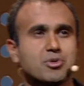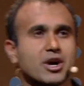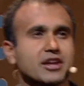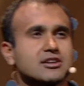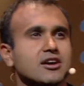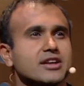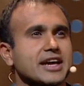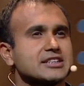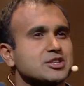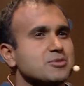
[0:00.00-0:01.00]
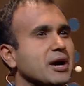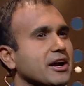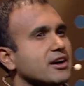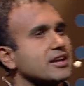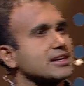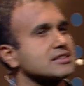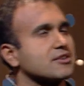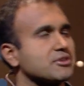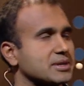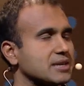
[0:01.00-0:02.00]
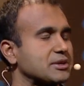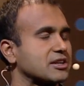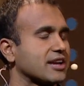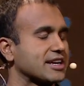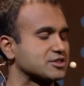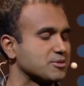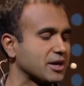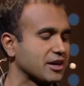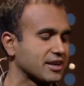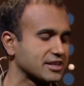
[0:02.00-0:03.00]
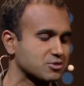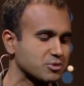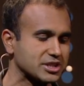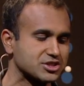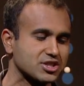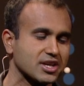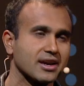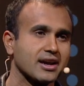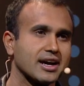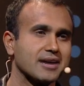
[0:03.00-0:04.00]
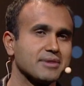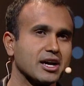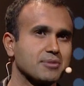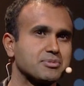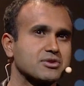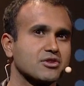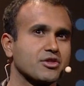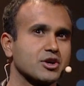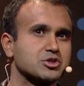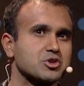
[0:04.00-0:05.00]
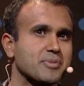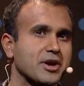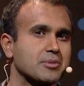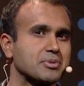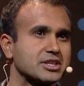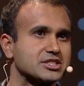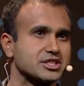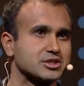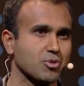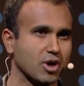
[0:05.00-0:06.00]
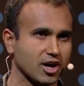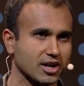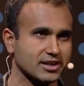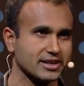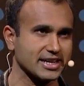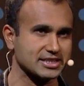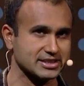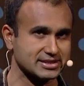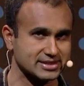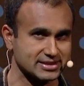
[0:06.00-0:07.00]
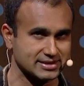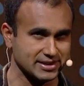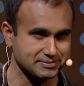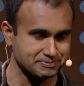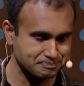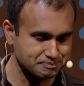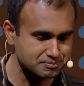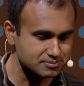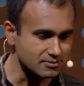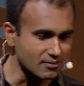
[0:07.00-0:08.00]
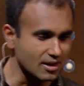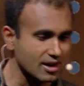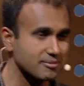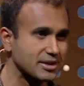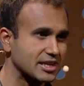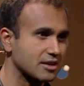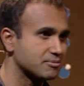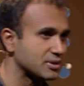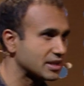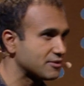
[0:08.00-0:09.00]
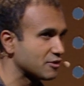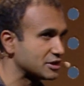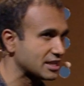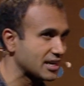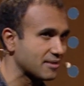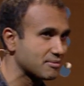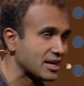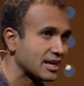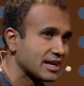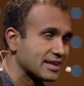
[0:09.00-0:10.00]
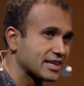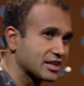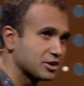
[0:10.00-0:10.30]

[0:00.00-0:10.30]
product called Exobionics from a company called Exobionics, which helps those who are paraplegic to walk and actually assist them. And they believe over time they can